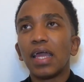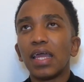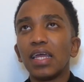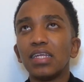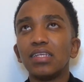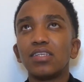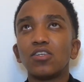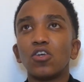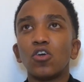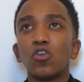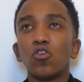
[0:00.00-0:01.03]
is
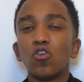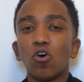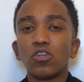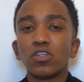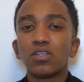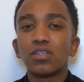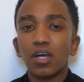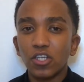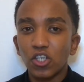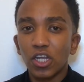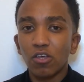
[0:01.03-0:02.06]
not
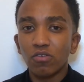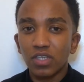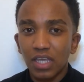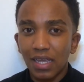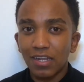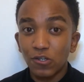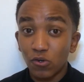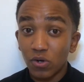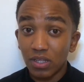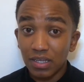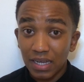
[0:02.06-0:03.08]
touching your skin
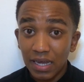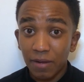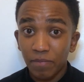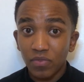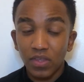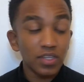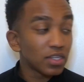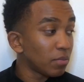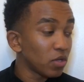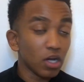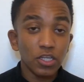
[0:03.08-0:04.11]
during the day. This is
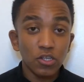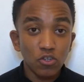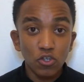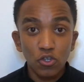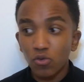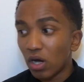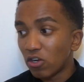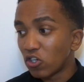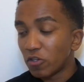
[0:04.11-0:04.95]
something I used to do.